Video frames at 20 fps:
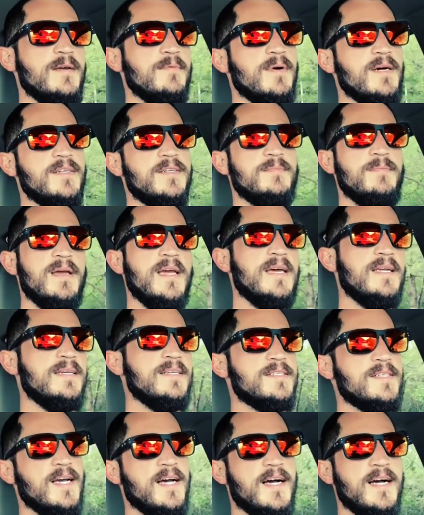while demand
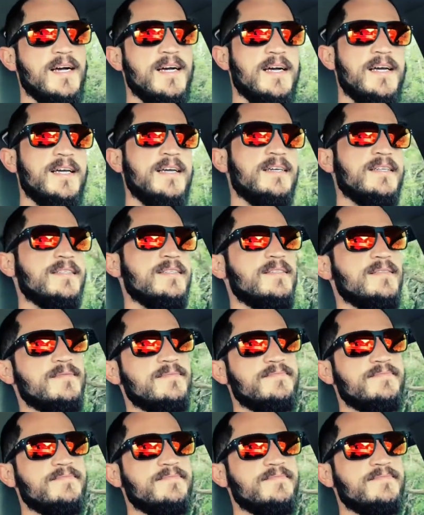is high, and